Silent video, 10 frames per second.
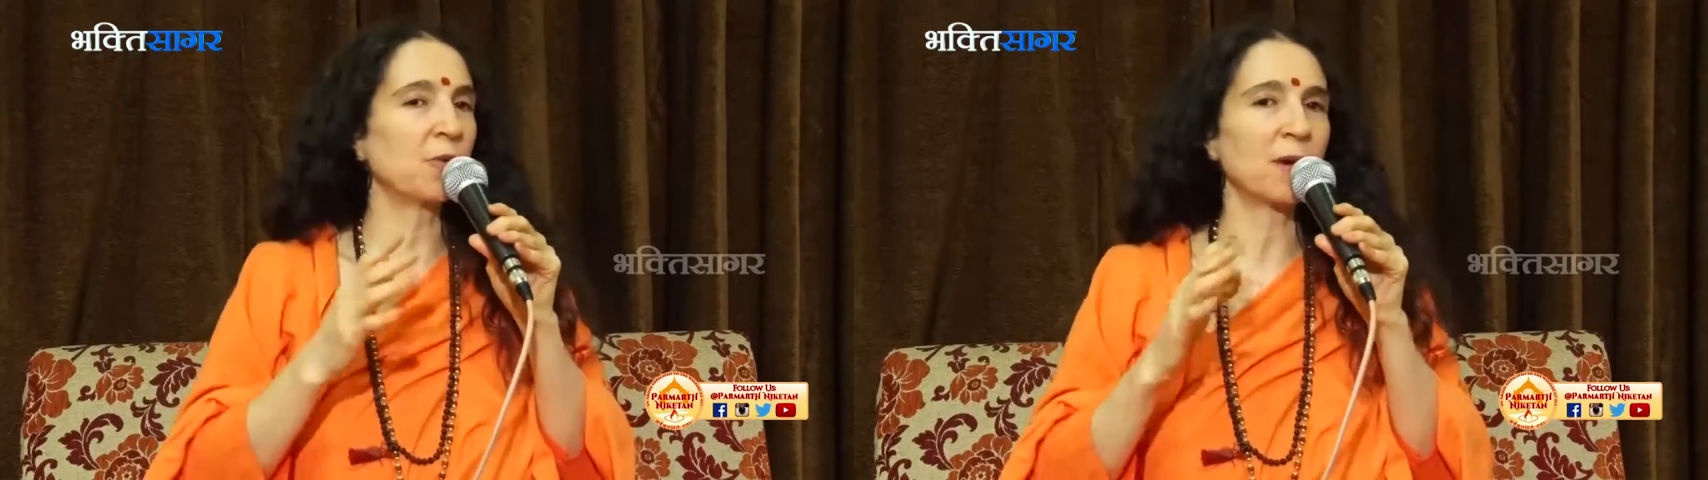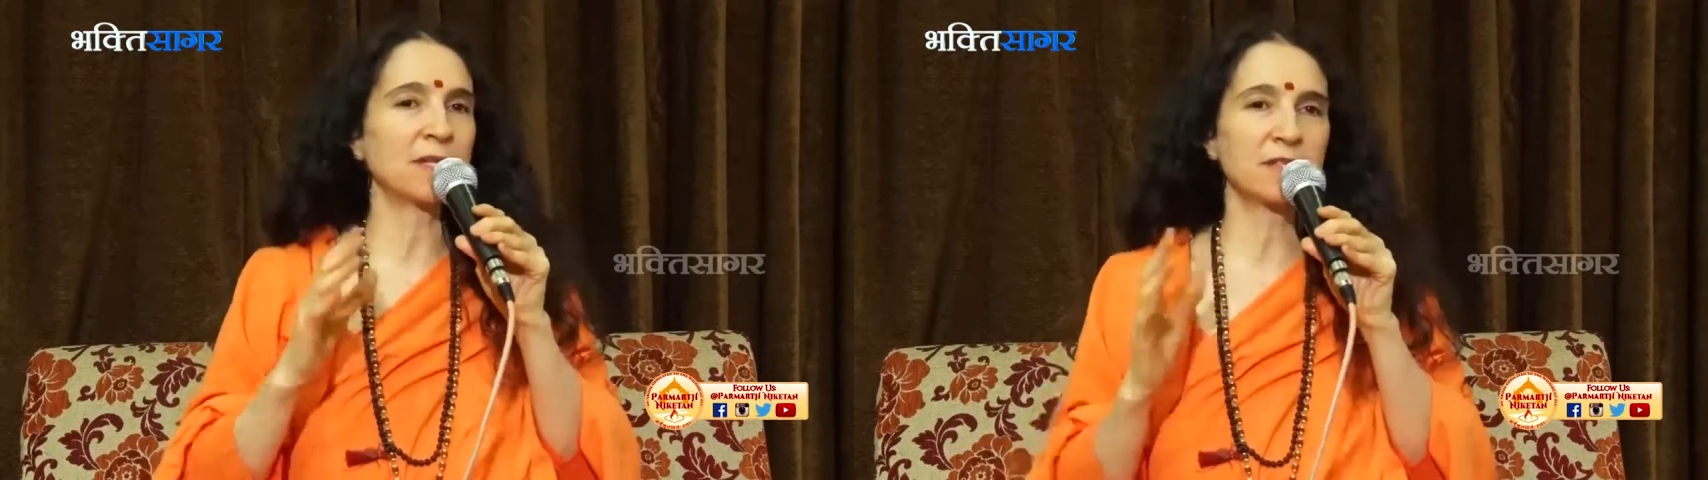
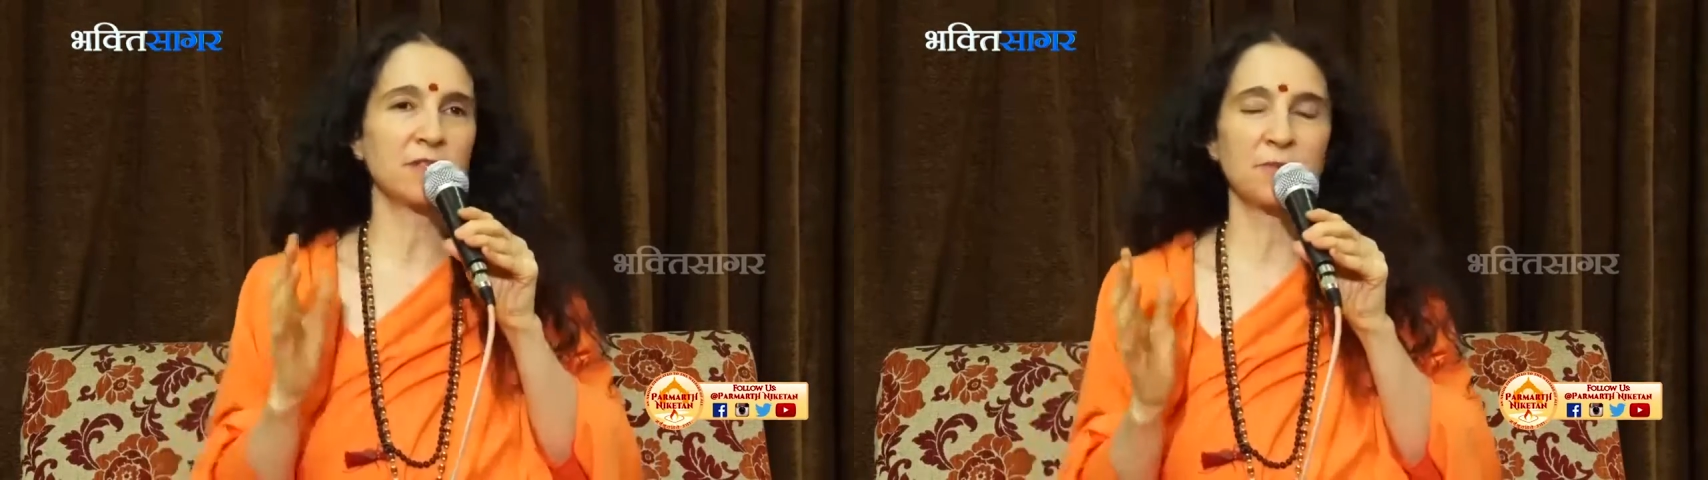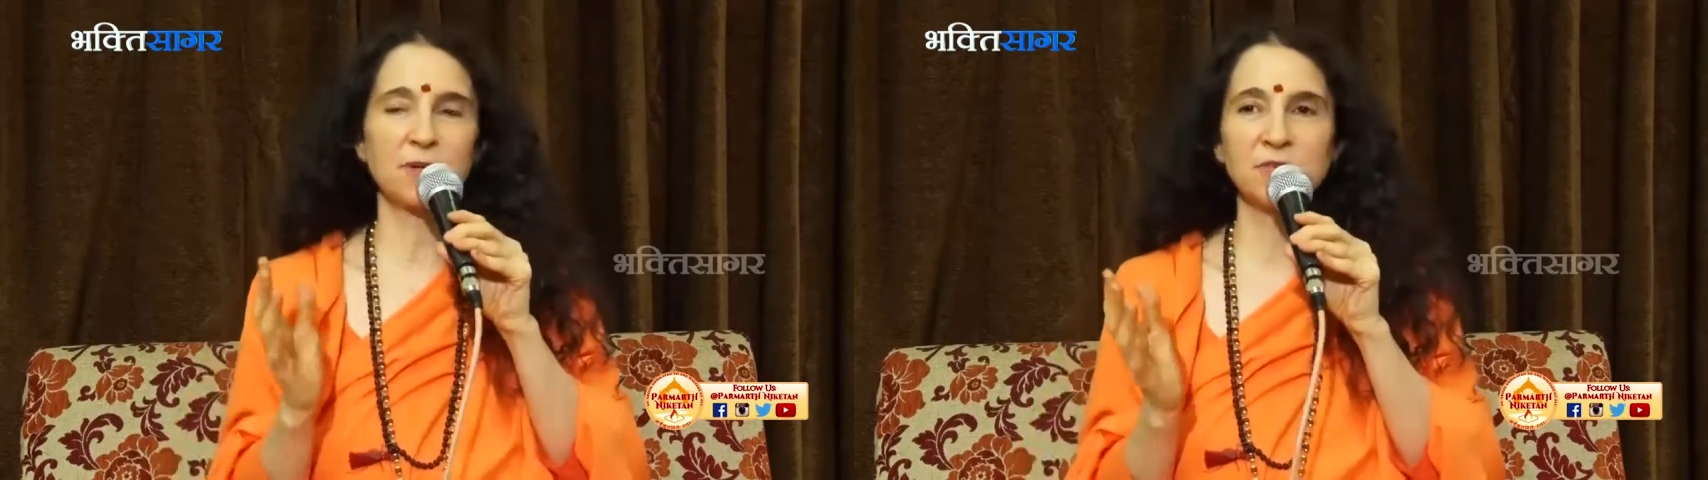that what's
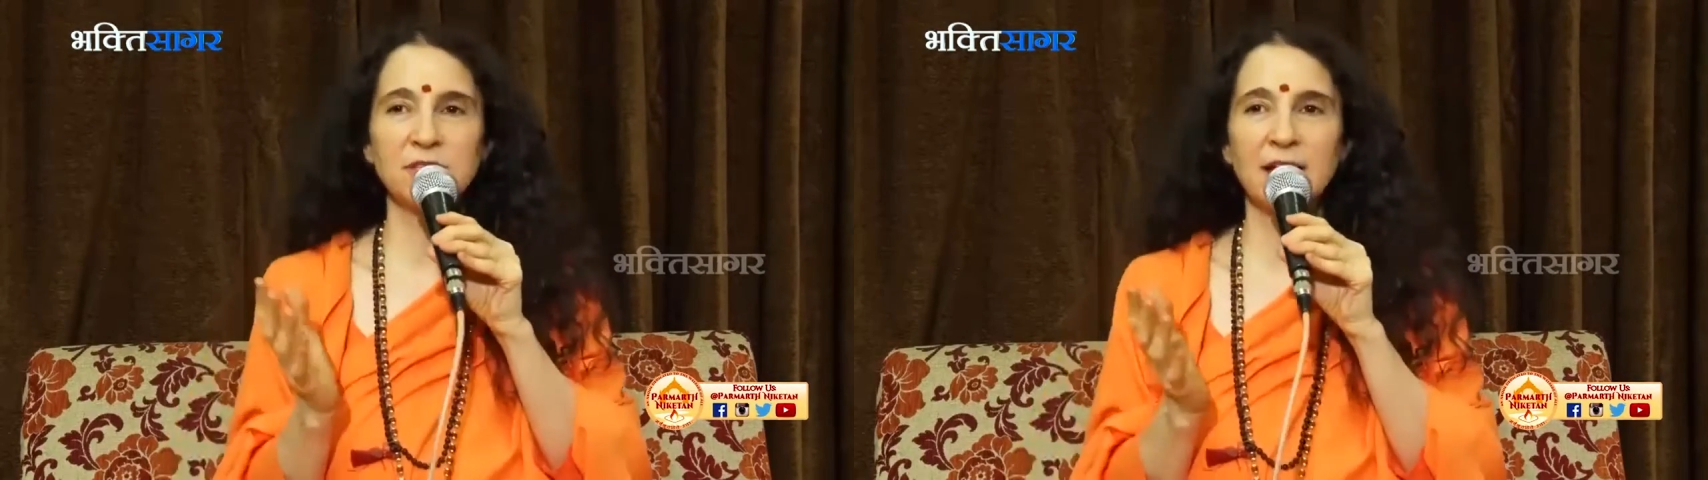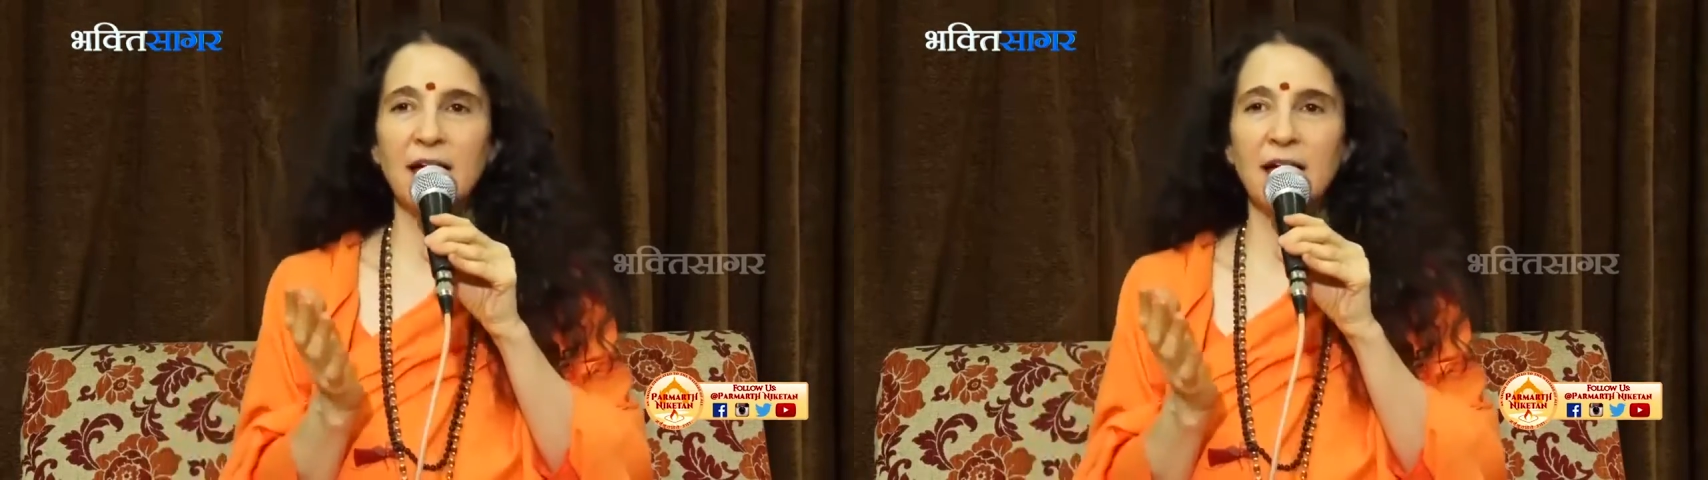supposed to